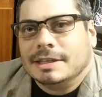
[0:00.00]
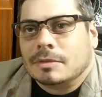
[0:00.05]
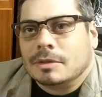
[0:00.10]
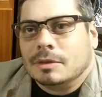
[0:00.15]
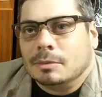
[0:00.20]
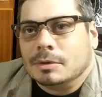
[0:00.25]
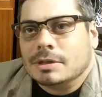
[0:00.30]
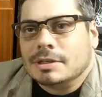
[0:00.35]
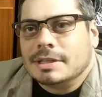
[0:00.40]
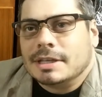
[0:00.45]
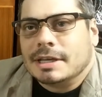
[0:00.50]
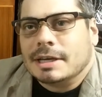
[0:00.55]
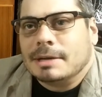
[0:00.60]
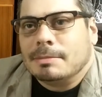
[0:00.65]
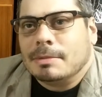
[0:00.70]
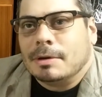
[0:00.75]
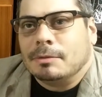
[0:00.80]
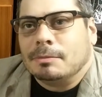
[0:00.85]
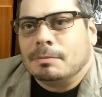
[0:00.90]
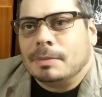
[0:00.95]
The worst thing
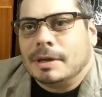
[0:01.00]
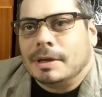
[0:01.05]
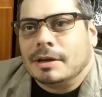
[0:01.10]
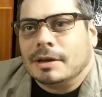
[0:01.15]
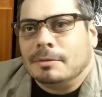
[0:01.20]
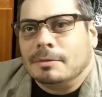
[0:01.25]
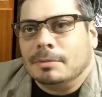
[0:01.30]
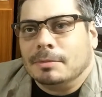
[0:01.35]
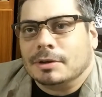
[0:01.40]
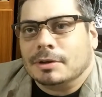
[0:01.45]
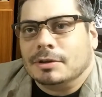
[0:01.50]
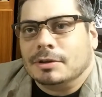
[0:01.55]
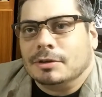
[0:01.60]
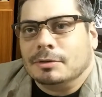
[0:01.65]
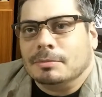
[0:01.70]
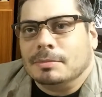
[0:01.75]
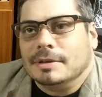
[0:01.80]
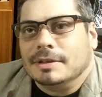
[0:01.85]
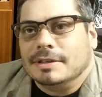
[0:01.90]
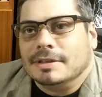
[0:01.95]
about being on
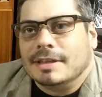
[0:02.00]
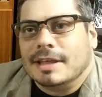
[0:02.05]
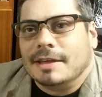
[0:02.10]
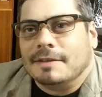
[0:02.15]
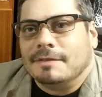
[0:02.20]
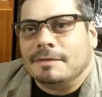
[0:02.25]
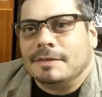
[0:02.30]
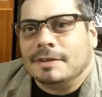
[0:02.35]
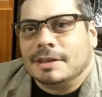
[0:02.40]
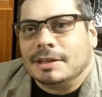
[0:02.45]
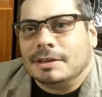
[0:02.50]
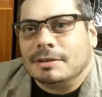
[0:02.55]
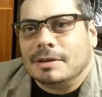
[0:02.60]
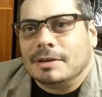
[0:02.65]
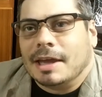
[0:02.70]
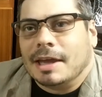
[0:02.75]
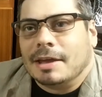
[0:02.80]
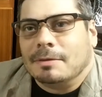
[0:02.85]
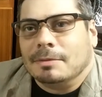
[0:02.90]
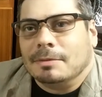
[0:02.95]
BookTube is that feeling you
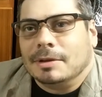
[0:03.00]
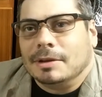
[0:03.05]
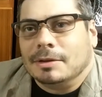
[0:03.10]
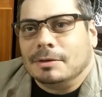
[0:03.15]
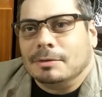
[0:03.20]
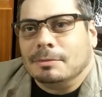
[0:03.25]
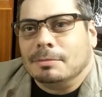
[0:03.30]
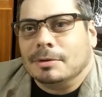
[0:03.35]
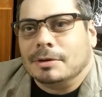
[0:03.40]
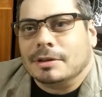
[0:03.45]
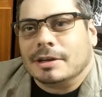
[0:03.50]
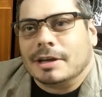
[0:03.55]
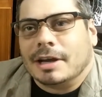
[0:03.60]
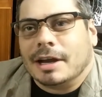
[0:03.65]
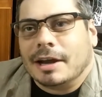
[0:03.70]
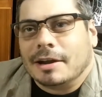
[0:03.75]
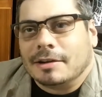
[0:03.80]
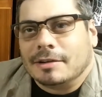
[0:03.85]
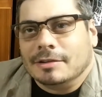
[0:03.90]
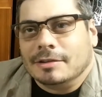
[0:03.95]
get when you put your
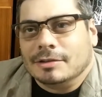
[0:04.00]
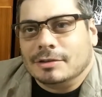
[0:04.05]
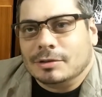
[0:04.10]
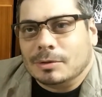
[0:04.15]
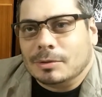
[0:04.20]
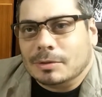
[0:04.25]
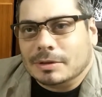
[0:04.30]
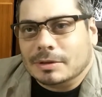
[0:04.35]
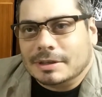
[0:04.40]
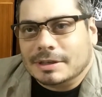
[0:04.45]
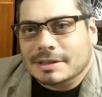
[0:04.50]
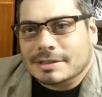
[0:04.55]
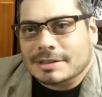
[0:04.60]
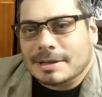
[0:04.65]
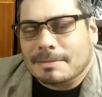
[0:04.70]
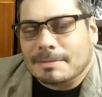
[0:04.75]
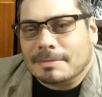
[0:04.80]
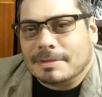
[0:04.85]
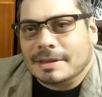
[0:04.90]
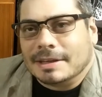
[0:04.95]
heart and soul into
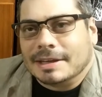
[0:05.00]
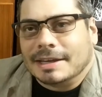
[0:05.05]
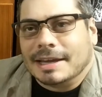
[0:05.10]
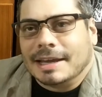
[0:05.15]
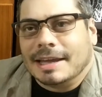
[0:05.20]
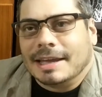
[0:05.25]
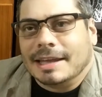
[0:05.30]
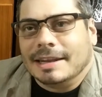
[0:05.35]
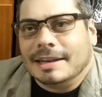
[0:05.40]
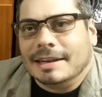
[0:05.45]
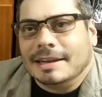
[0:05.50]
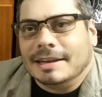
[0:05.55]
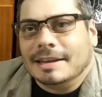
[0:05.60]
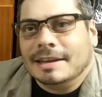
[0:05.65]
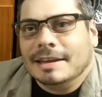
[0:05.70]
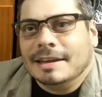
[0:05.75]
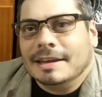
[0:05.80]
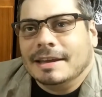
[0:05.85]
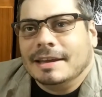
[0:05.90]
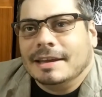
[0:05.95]
something and
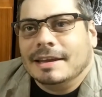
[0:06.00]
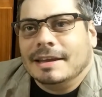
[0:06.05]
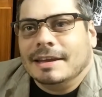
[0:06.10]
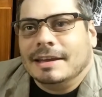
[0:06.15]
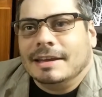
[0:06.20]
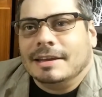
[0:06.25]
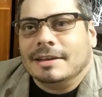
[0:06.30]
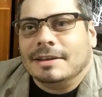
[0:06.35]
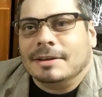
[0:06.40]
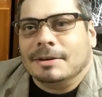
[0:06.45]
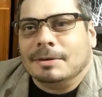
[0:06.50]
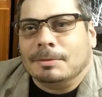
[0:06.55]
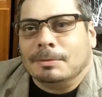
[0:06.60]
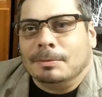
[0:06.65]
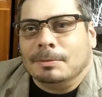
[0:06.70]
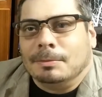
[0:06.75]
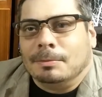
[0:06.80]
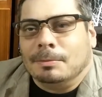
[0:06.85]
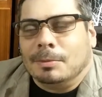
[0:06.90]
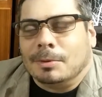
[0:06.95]

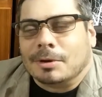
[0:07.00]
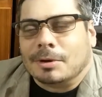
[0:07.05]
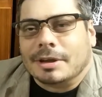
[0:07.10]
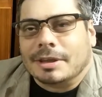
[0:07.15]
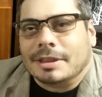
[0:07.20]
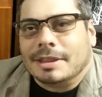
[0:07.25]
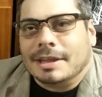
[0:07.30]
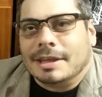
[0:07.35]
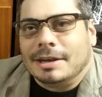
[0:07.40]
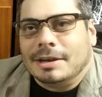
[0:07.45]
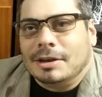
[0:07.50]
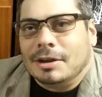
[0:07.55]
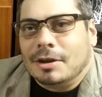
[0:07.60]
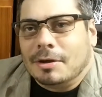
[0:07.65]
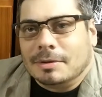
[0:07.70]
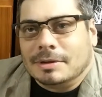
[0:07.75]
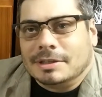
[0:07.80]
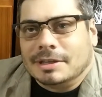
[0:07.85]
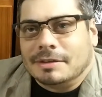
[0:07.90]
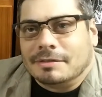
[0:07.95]
you worry that
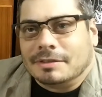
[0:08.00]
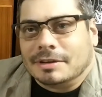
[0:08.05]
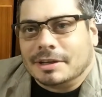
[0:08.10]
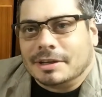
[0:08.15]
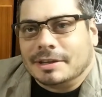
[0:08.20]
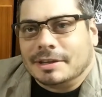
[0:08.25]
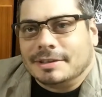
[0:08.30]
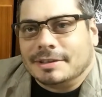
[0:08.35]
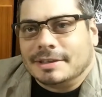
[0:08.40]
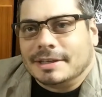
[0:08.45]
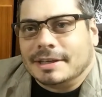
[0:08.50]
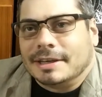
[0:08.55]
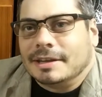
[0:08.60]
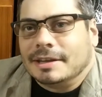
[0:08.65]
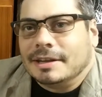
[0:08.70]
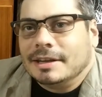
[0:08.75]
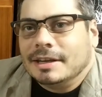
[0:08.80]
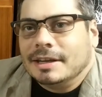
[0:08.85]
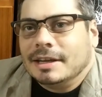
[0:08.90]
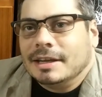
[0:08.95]
no one's ever going to see
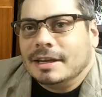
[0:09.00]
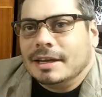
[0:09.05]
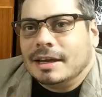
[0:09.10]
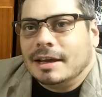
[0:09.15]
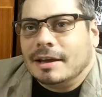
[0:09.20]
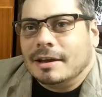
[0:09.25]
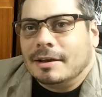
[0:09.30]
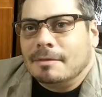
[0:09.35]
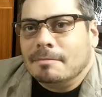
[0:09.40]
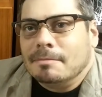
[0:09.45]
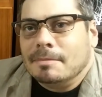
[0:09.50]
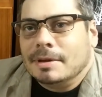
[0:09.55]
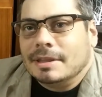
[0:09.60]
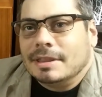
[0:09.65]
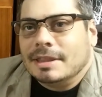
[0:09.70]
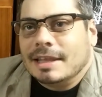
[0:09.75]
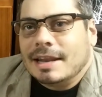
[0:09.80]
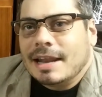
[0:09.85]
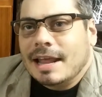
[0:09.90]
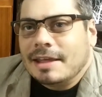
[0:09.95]
it.
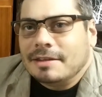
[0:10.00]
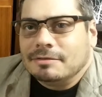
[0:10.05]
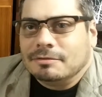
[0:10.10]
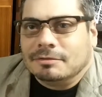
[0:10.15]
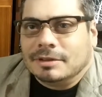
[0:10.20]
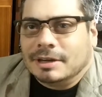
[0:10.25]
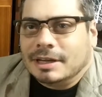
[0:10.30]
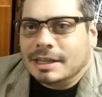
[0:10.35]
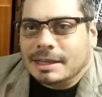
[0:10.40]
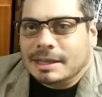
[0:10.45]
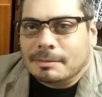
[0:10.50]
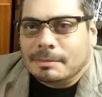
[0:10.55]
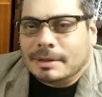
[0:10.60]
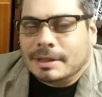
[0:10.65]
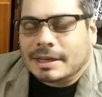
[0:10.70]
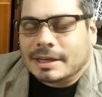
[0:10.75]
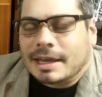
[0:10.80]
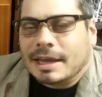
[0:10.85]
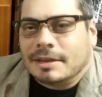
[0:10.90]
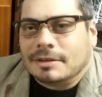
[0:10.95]
But that hasn't really been
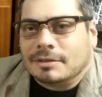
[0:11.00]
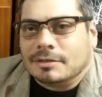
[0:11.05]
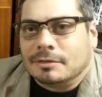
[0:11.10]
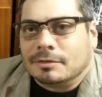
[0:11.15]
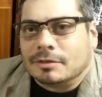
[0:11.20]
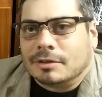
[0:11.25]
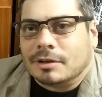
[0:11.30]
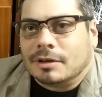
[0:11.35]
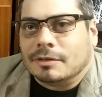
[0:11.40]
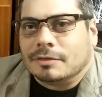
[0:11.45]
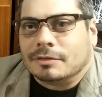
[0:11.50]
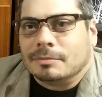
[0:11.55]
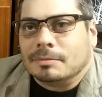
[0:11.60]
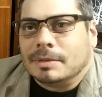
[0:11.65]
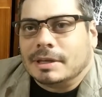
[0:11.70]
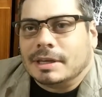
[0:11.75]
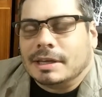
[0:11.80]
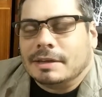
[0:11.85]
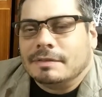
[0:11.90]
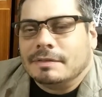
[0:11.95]
the case overall for
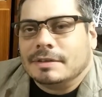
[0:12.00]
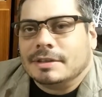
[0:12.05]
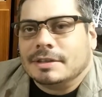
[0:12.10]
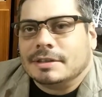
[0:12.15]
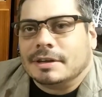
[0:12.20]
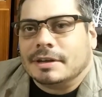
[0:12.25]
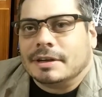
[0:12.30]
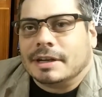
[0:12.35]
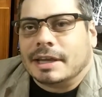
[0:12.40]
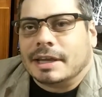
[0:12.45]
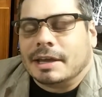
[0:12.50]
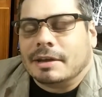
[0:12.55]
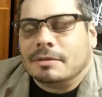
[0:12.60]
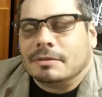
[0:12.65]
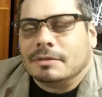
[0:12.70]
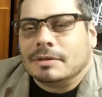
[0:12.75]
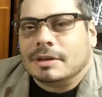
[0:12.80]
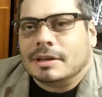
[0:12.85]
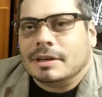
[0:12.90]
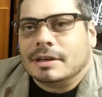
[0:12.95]
me, even starting
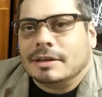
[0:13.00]
out.